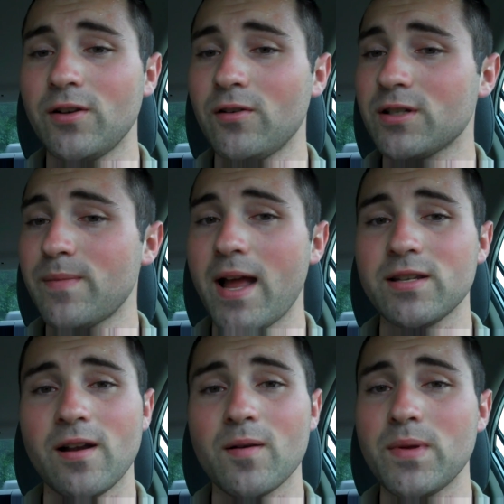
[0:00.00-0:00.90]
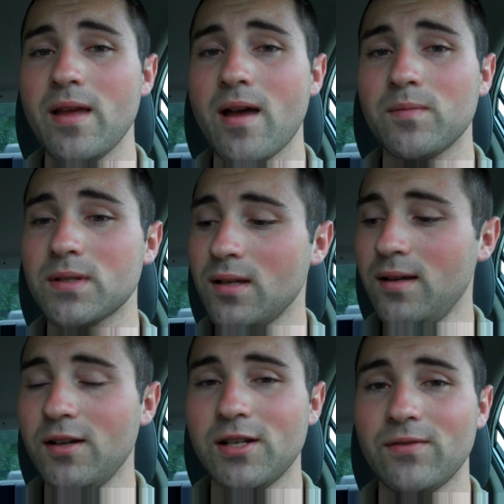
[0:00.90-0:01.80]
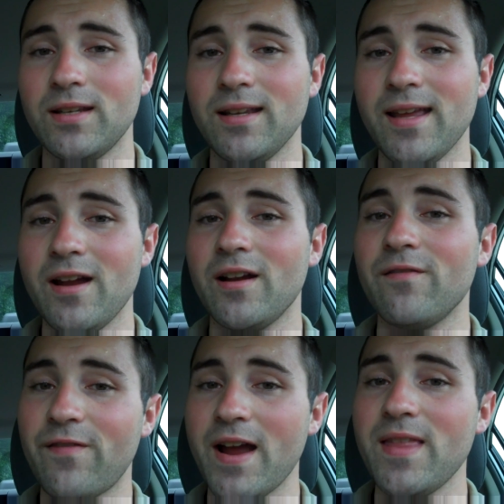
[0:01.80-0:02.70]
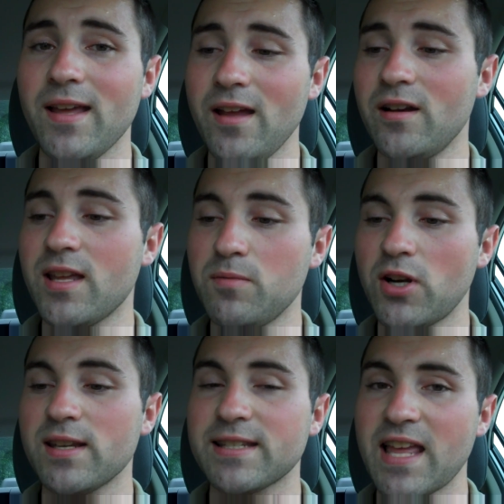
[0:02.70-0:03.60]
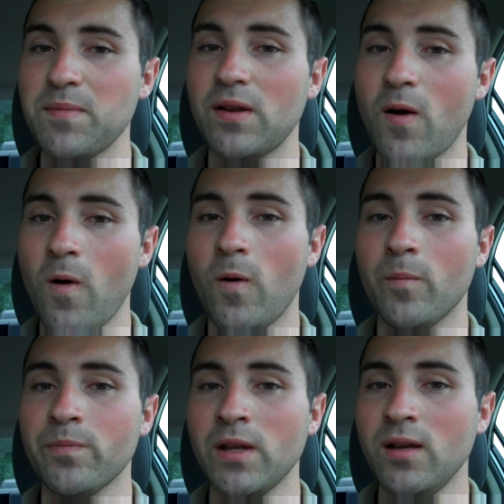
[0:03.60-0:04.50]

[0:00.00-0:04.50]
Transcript: You know, just match the RPMs, shift it into gear, and find that gear. Keep trying to slam it home.